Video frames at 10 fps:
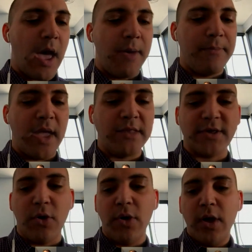And
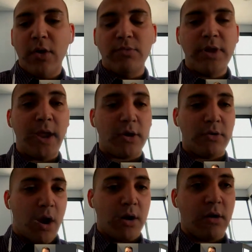so really
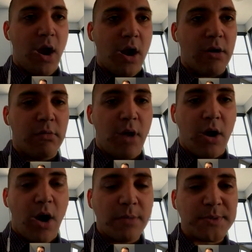
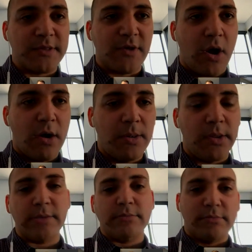our options are,
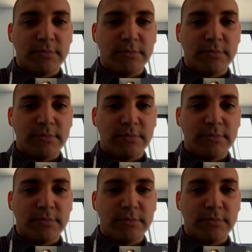look,